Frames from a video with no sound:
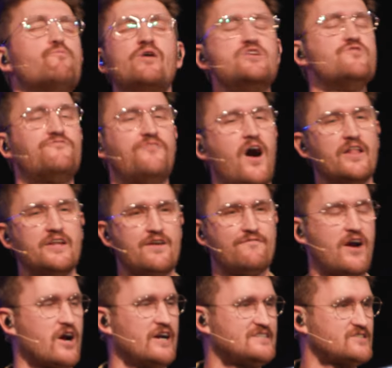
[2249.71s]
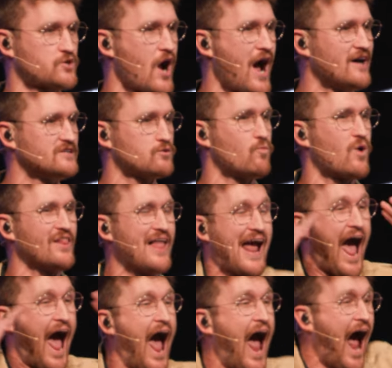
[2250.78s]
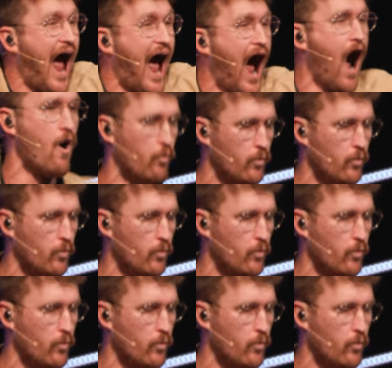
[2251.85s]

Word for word: you fall into various trials. And we're like, how?